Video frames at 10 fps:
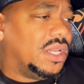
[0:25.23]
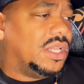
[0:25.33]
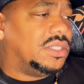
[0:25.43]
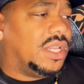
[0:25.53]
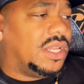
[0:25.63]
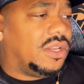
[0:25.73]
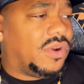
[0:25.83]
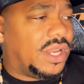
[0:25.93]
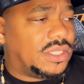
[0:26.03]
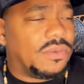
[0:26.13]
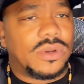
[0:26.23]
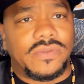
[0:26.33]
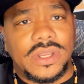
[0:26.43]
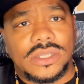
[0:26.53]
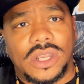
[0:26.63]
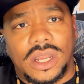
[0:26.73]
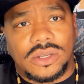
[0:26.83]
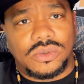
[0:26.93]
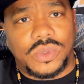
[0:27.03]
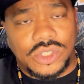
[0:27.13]
getting crazy. I want to read this
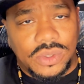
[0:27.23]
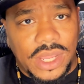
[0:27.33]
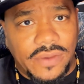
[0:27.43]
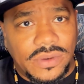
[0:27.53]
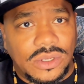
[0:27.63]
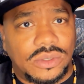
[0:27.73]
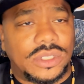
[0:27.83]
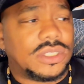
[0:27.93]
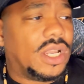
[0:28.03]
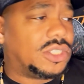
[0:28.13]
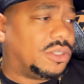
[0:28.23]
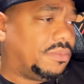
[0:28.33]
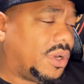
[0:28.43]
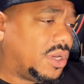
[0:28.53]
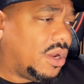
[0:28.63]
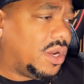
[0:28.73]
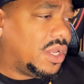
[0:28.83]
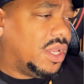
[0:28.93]
article with you and have a little discussion about it, all right?